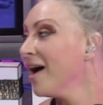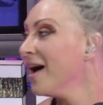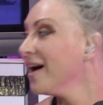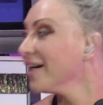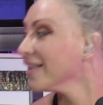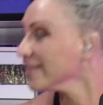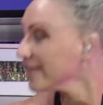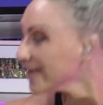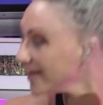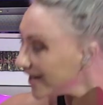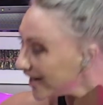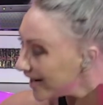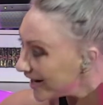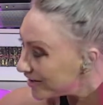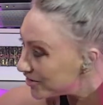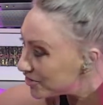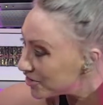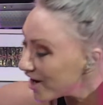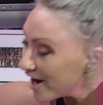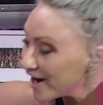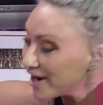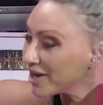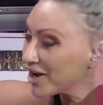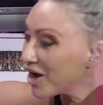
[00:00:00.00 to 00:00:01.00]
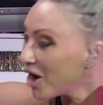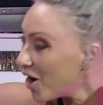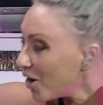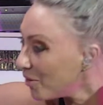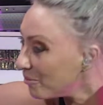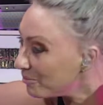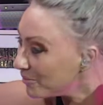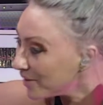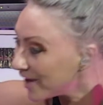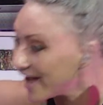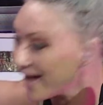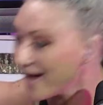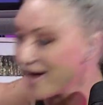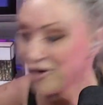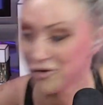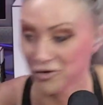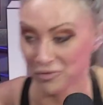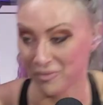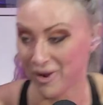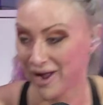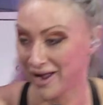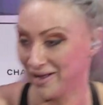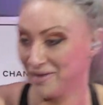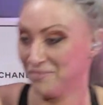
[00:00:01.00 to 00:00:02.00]
leaning, trying to call Miguel or
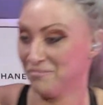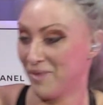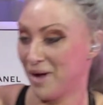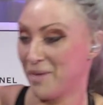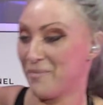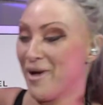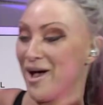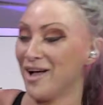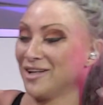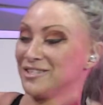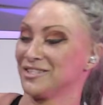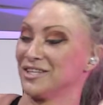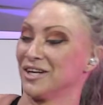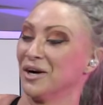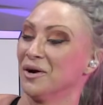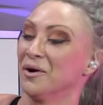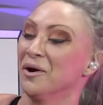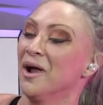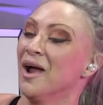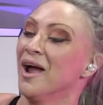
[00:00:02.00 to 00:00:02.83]
my bouncer.